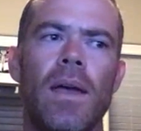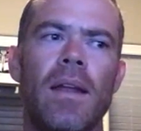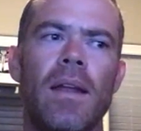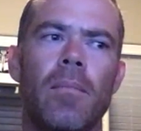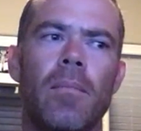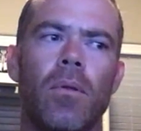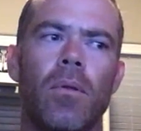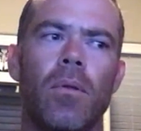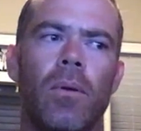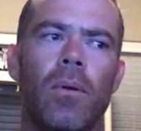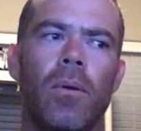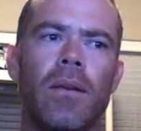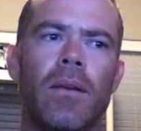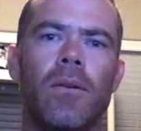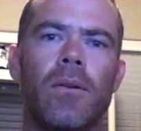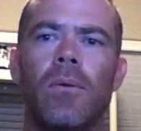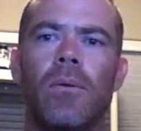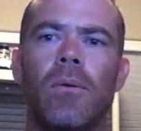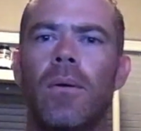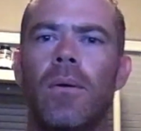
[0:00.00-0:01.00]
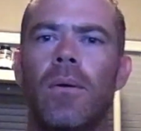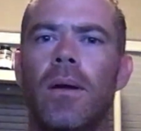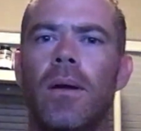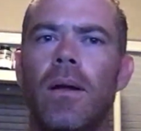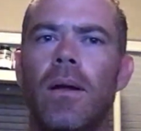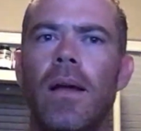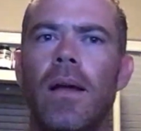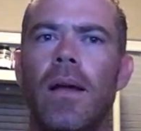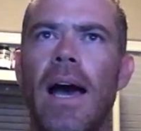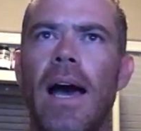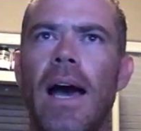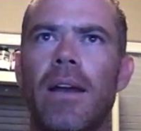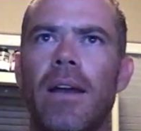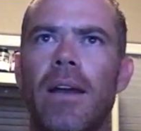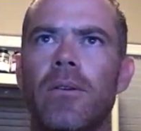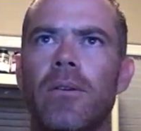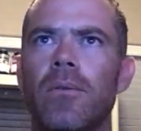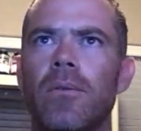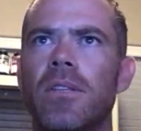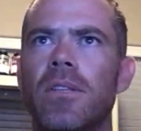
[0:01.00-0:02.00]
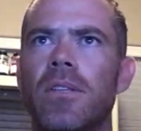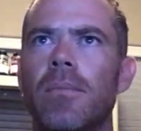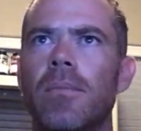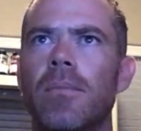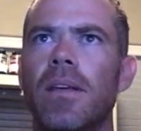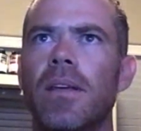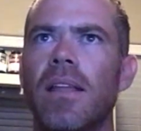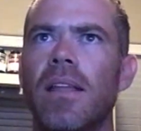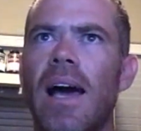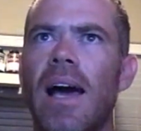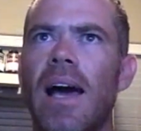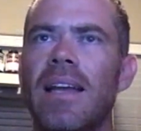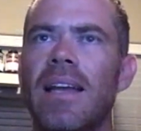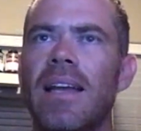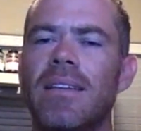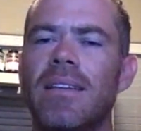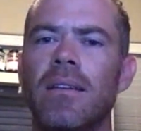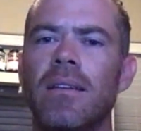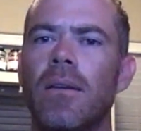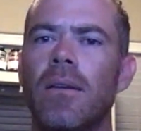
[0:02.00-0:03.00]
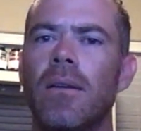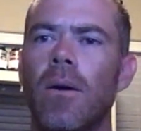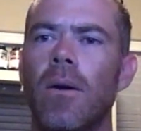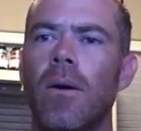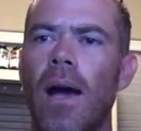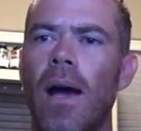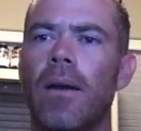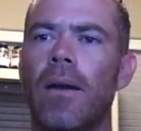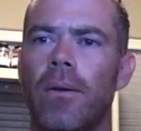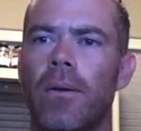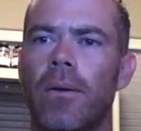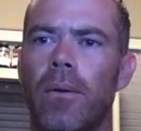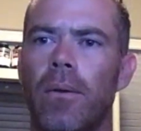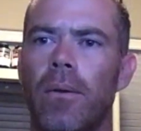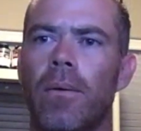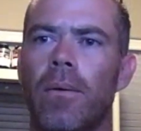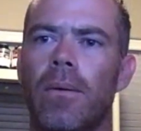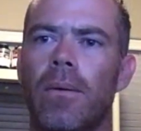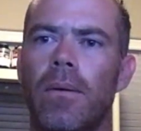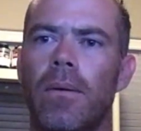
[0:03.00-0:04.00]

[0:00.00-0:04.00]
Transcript: an employee knew how to do something that I didn't know how to do.